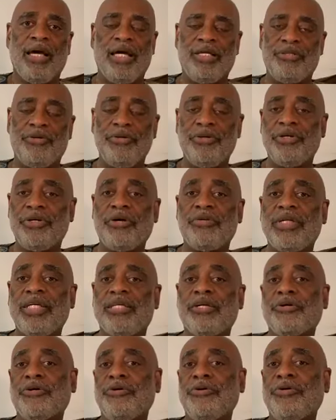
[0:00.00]
And do you know
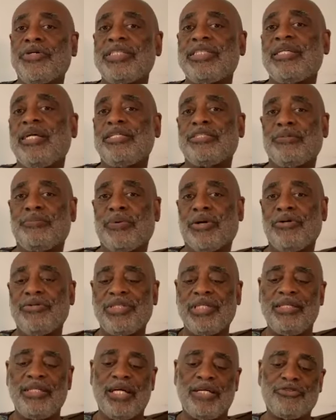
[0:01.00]
that the Course says a
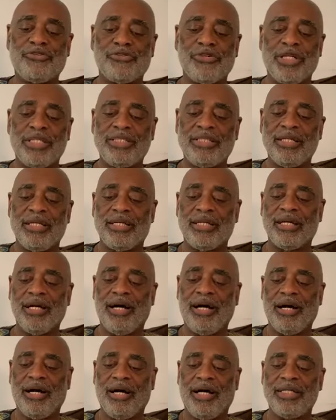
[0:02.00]
person that trusts in
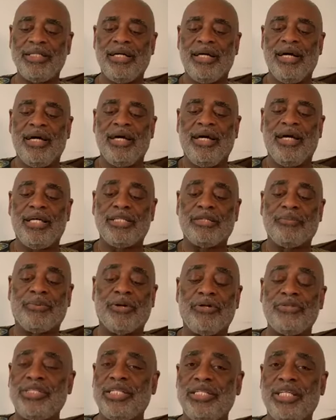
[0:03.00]
God is a
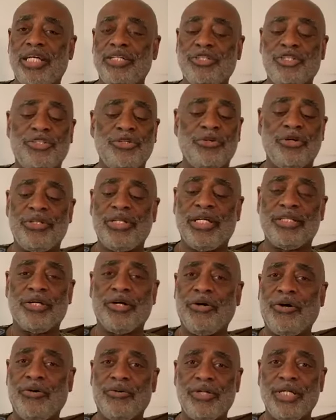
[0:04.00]
person that's sure that
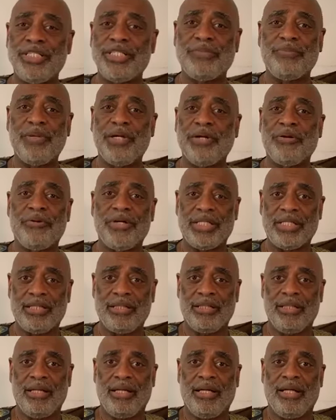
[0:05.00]
the Holy
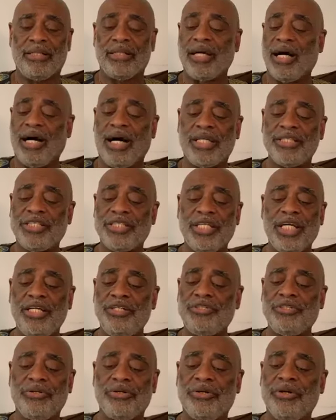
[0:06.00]
Spirit, God's
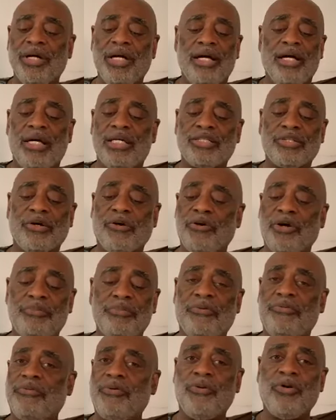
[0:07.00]
teacher, is
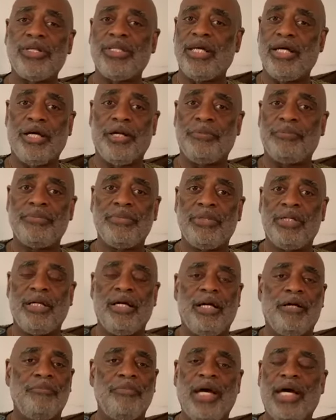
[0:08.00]
going before them,
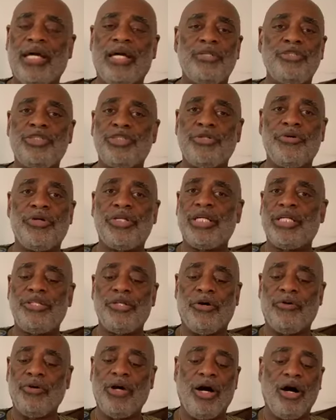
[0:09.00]
making sure
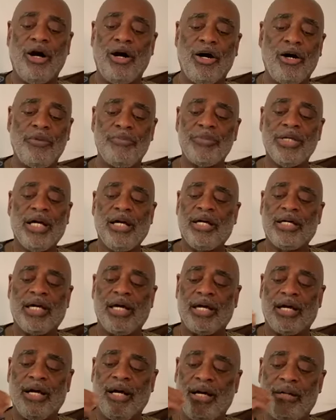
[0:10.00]
that no harm
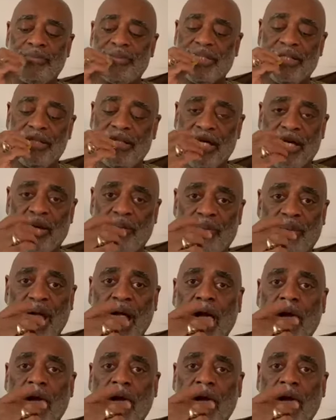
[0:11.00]
can come to them.